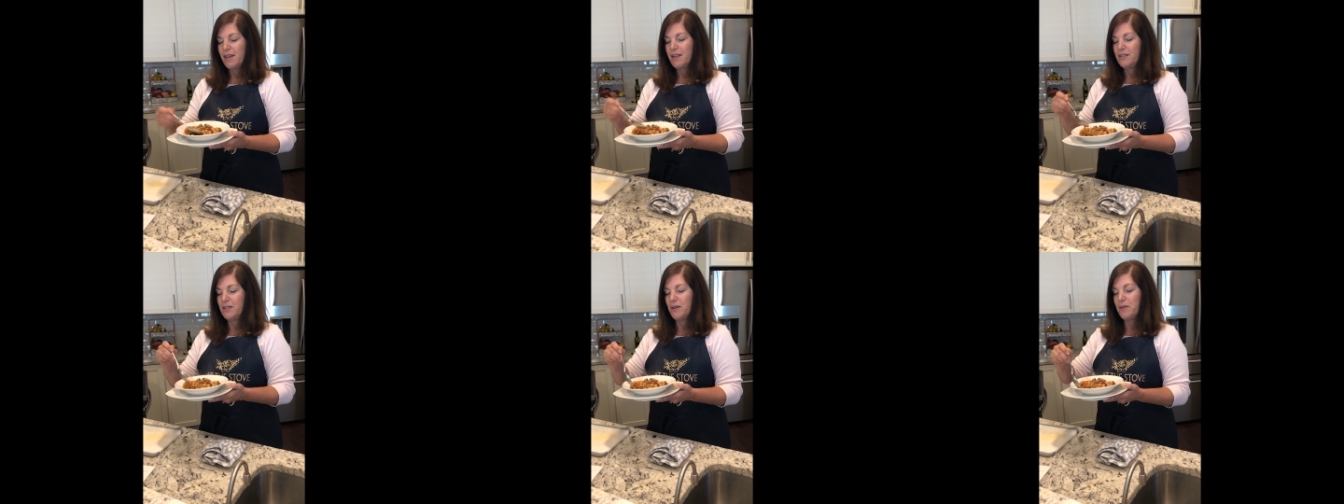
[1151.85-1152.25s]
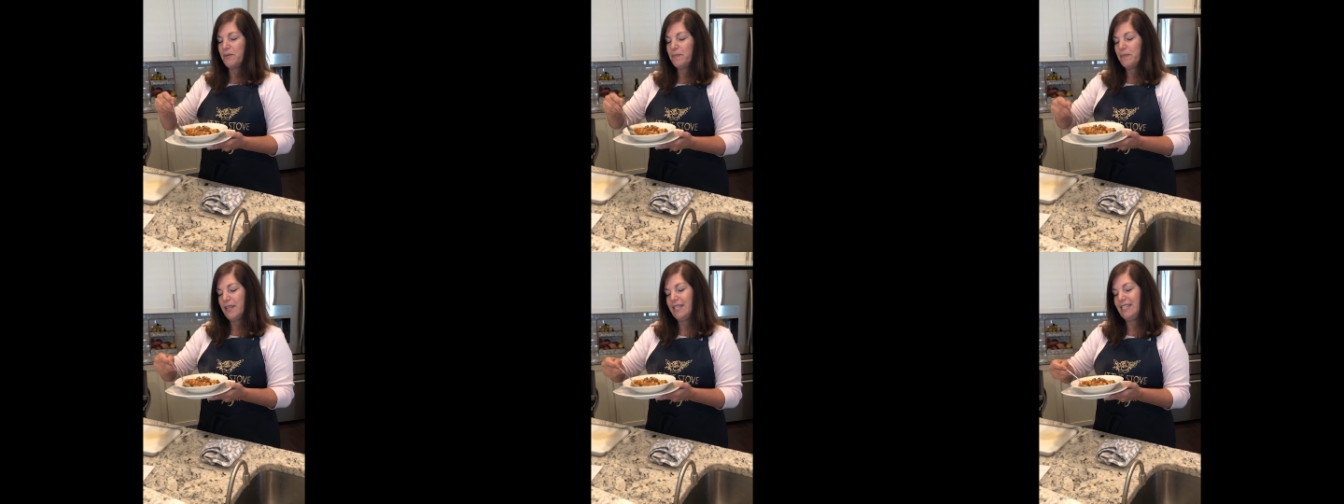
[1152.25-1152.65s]
So
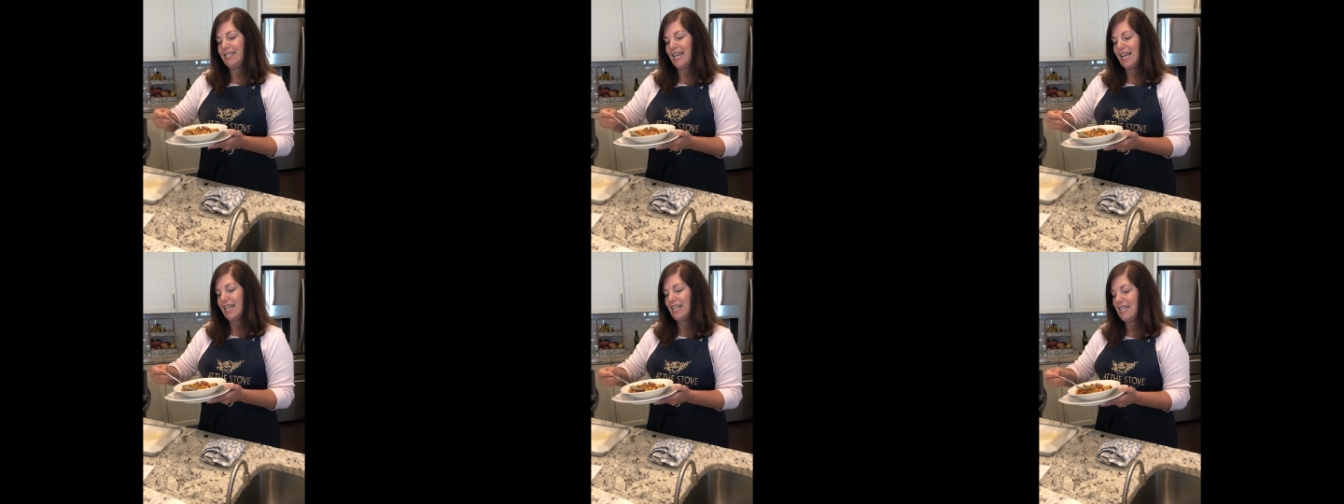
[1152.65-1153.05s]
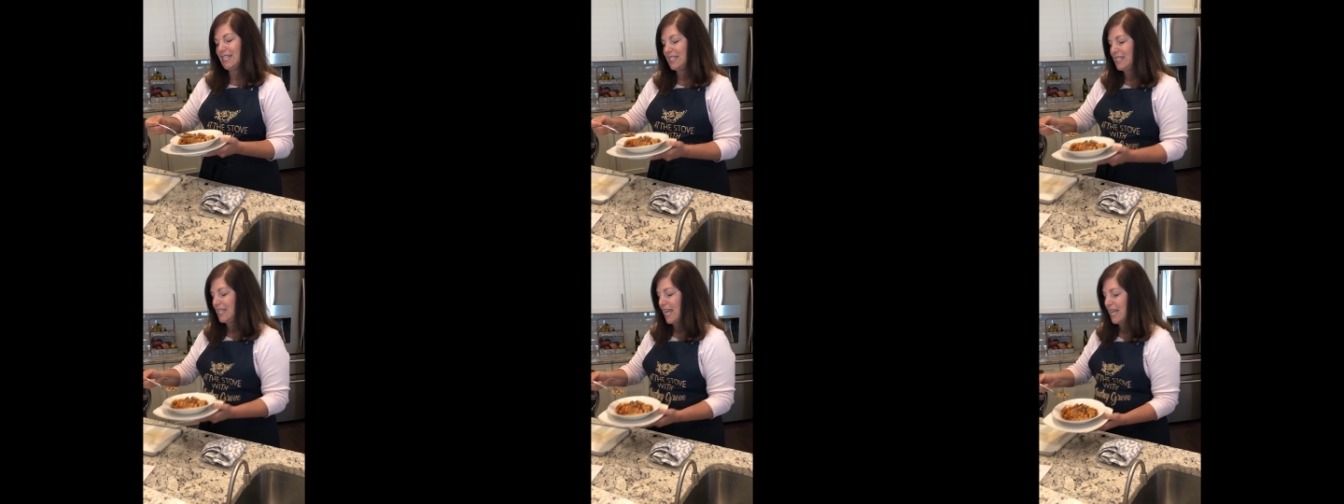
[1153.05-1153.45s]
let's take a
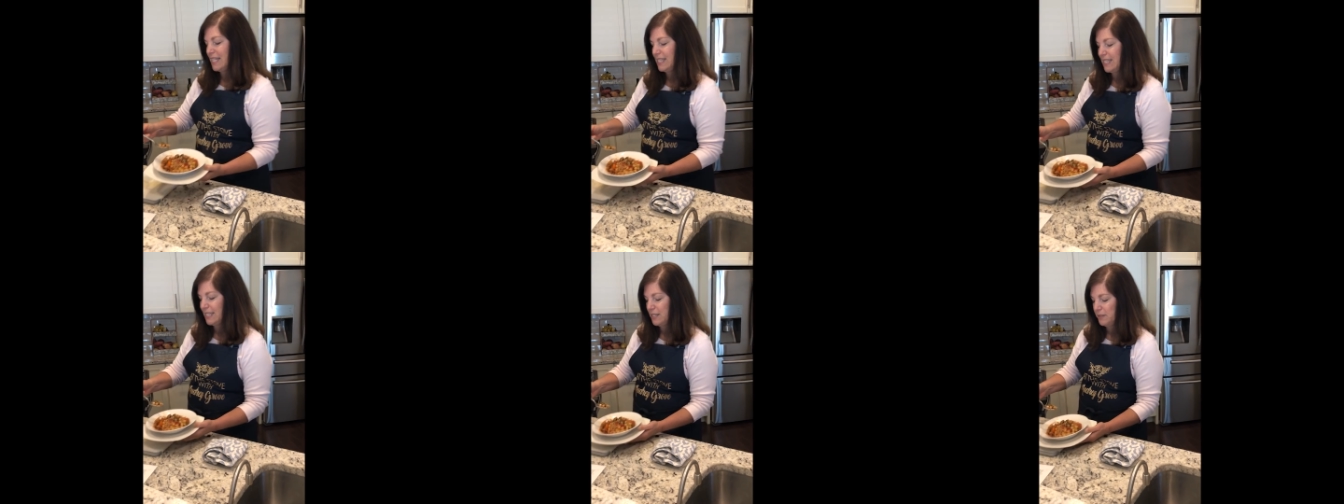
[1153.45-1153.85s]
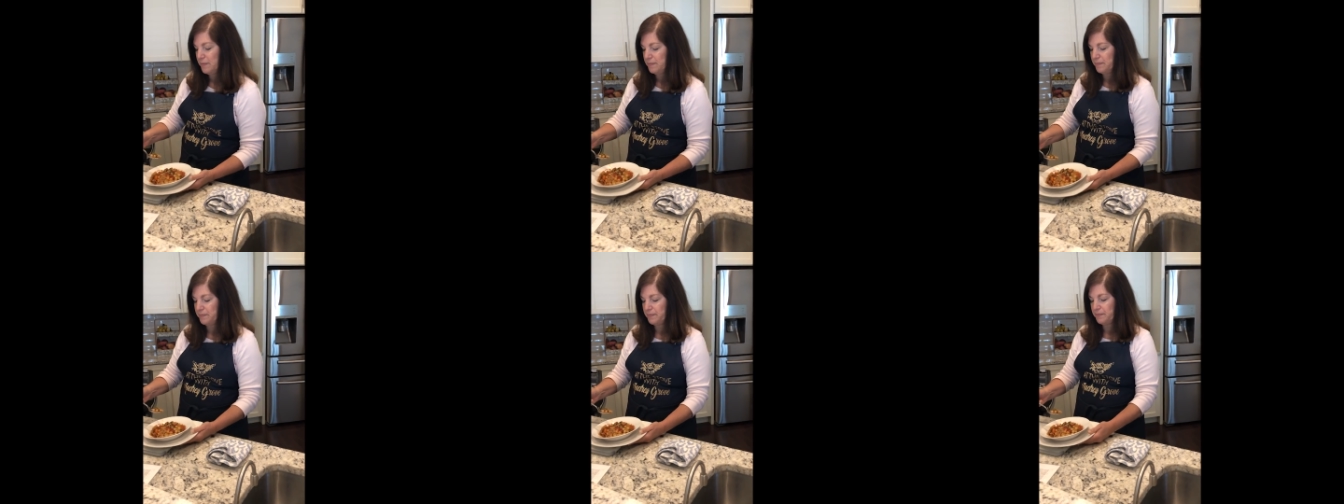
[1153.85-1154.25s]
little taste.
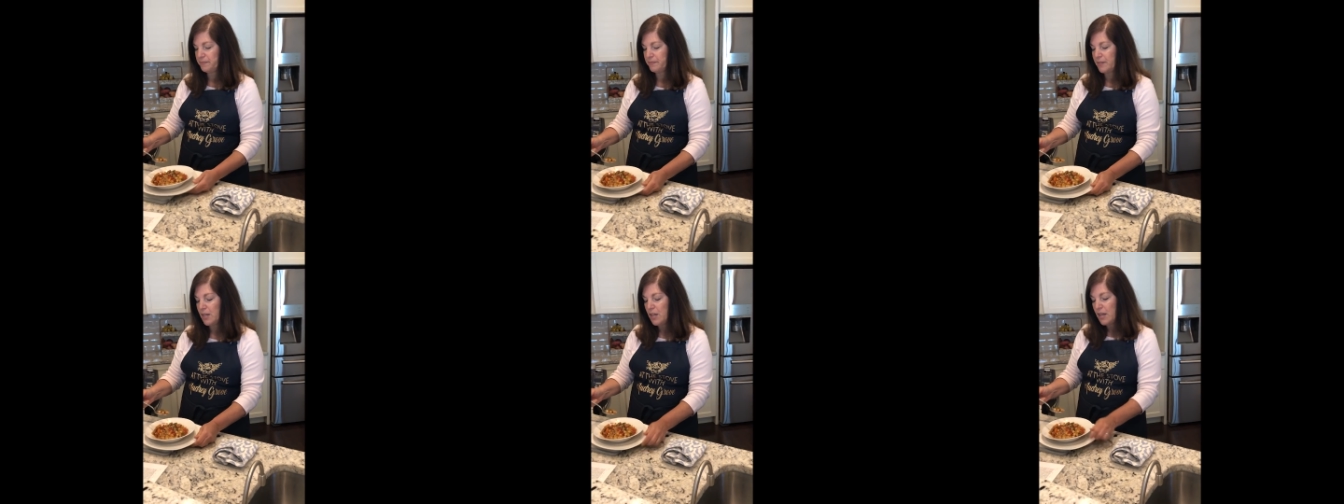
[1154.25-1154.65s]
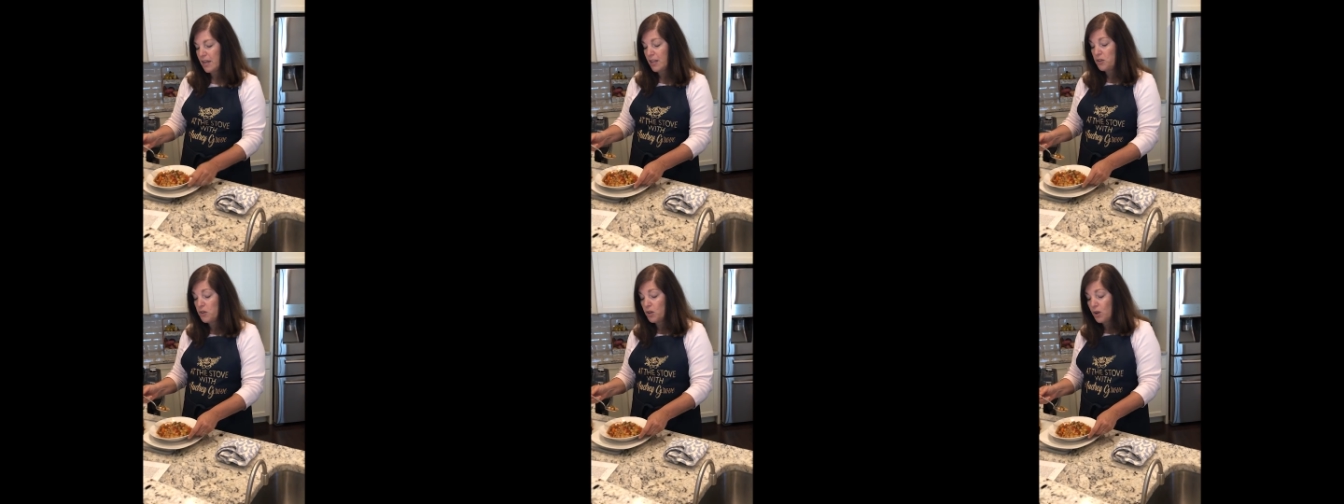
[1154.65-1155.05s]

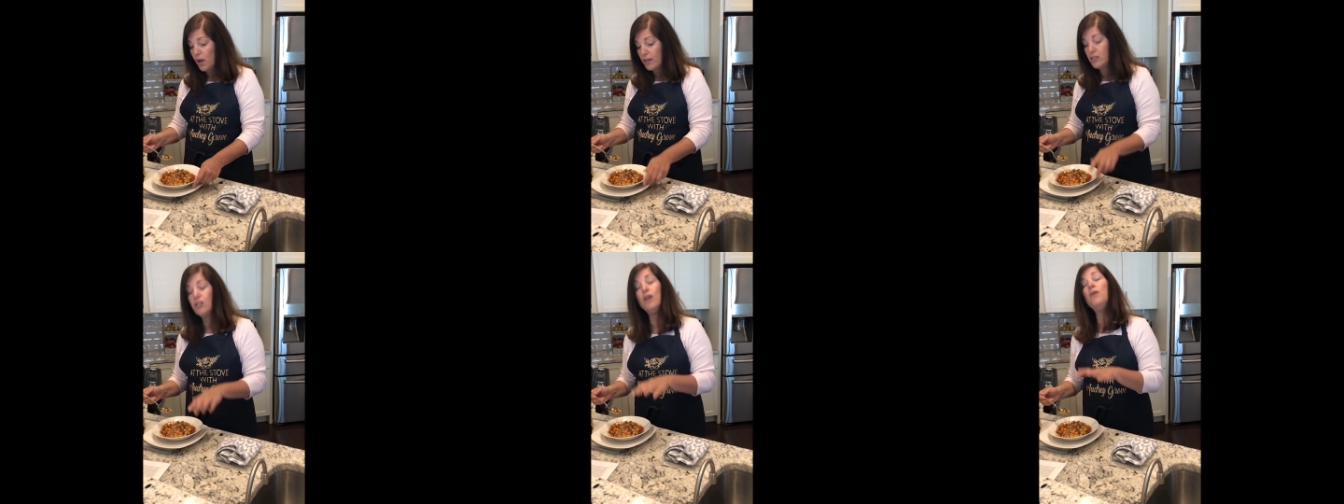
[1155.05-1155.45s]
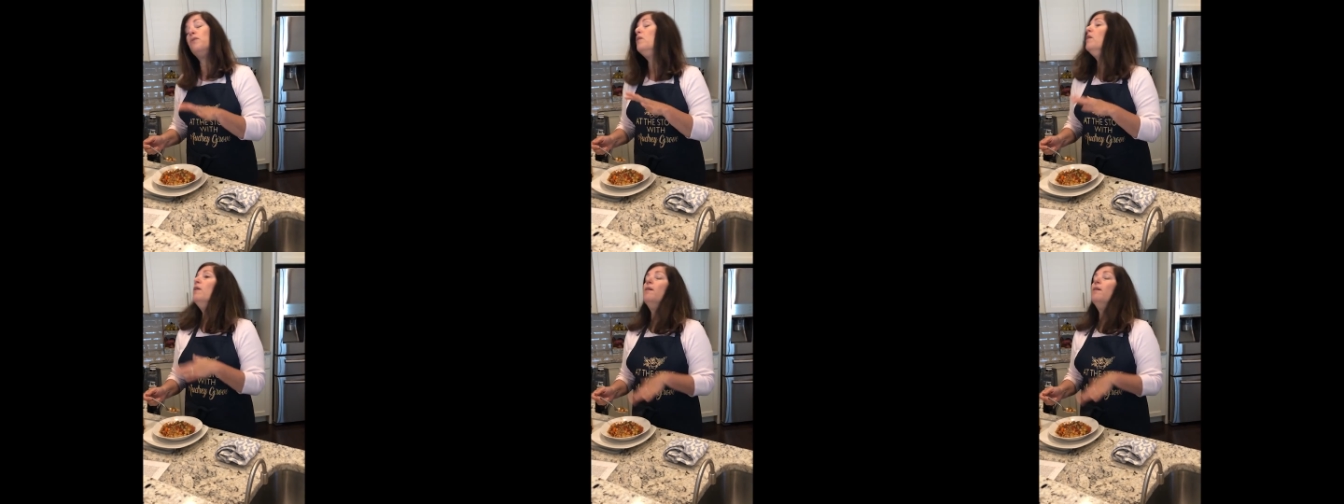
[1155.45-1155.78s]
And you could also